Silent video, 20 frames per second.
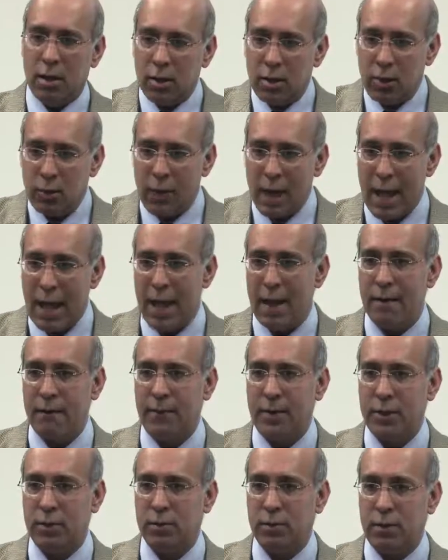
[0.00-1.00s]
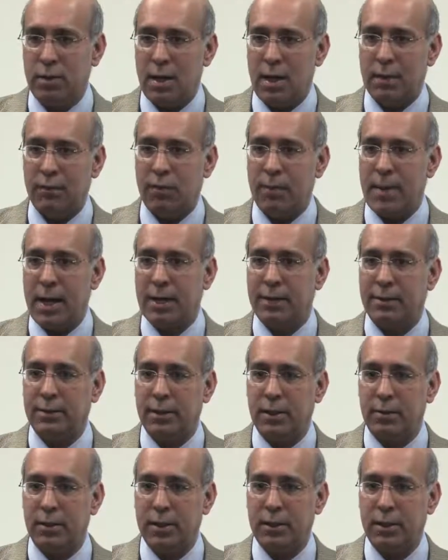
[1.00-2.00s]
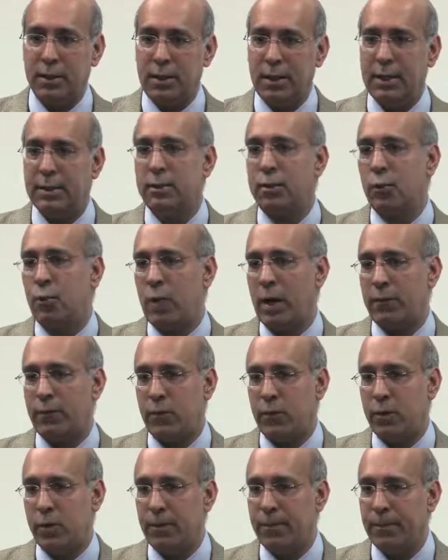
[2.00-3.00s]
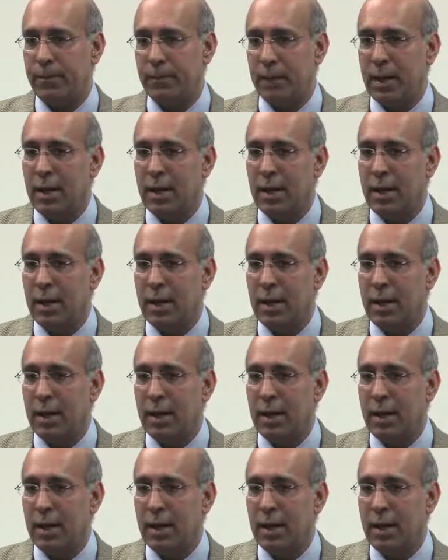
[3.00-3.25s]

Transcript: who have visual loss from macular degeneration, it's the wet form.